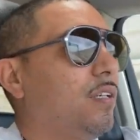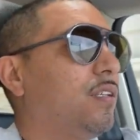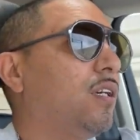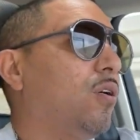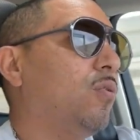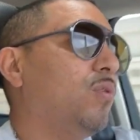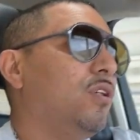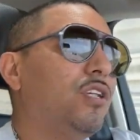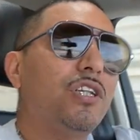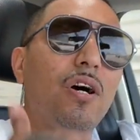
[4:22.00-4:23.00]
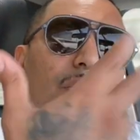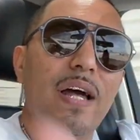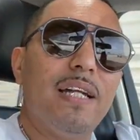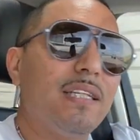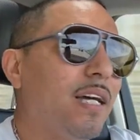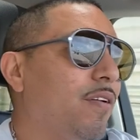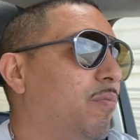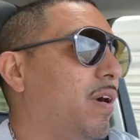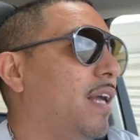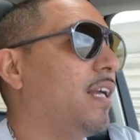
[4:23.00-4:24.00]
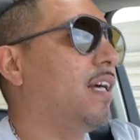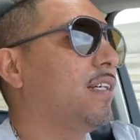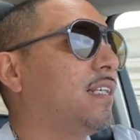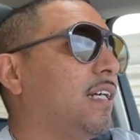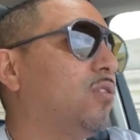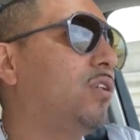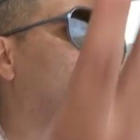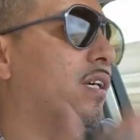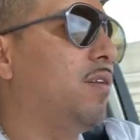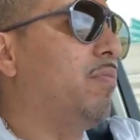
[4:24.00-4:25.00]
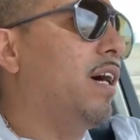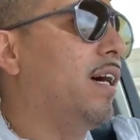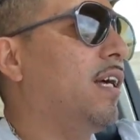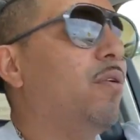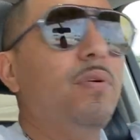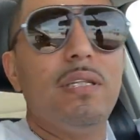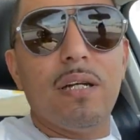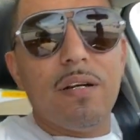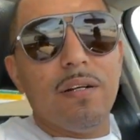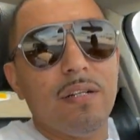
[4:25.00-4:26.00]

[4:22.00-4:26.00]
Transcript: So when you show that to everybody else, that's what you'll get back in return.